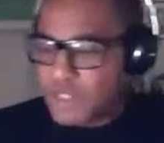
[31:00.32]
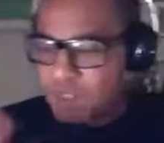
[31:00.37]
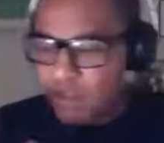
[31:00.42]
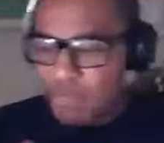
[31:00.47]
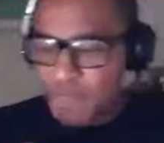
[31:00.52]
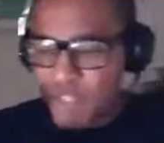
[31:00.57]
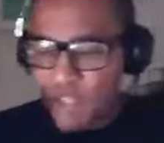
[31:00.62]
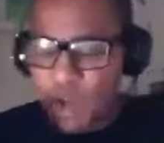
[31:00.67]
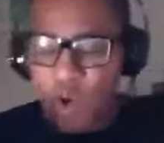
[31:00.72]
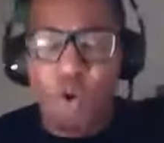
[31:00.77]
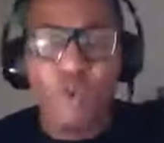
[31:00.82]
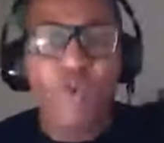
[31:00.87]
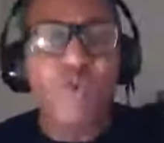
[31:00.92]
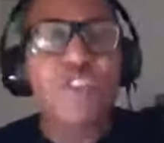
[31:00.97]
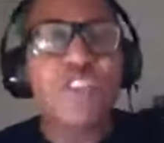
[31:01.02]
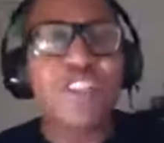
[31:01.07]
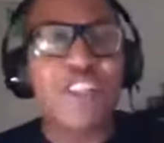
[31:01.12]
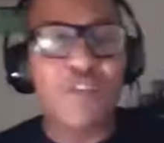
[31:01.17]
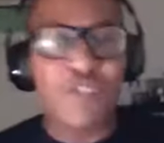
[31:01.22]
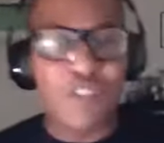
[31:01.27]
a whole
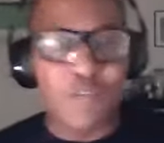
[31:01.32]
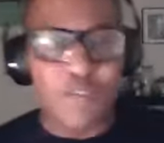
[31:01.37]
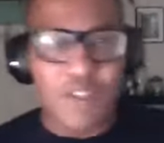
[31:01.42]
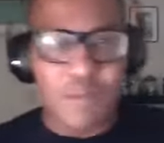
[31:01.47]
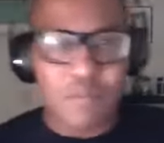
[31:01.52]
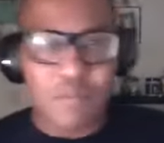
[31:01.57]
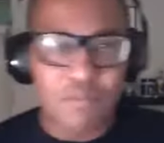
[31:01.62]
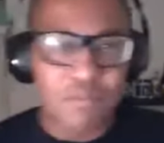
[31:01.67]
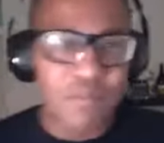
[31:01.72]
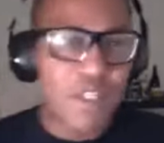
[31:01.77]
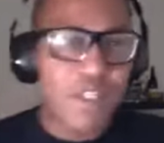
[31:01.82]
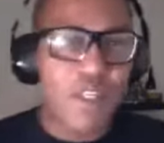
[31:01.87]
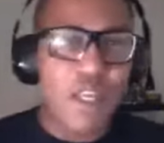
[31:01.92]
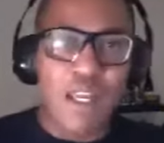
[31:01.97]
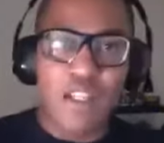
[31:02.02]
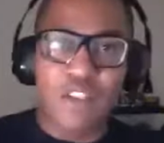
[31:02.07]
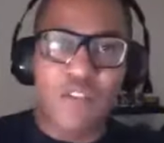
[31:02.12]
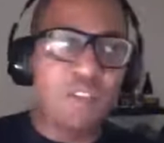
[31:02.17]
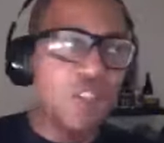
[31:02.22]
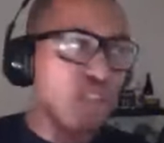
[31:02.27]
series of them.
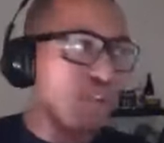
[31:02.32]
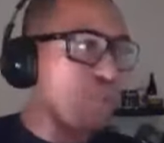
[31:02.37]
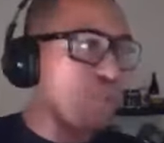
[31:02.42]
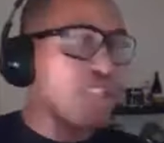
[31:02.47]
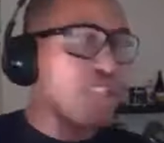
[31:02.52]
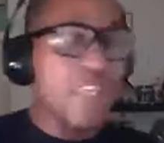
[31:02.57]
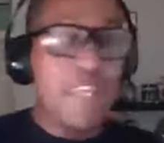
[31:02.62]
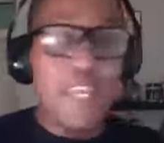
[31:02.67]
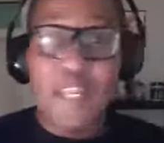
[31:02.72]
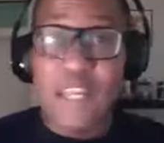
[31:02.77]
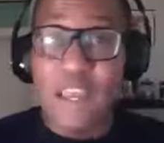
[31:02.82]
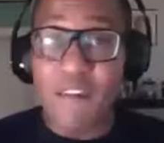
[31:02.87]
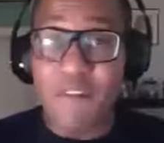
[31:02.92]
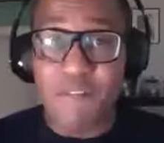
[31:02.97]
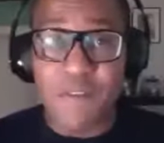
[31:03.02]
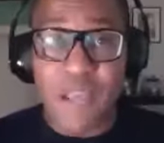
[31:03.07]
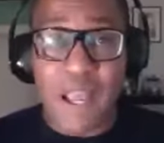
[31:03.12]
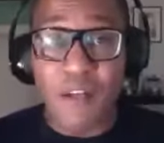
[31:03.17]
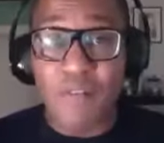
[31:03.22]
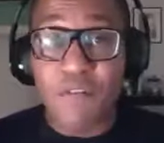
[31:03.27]
TNF
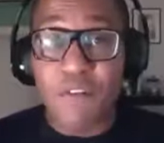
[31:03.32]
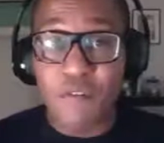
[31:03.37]
alpha, for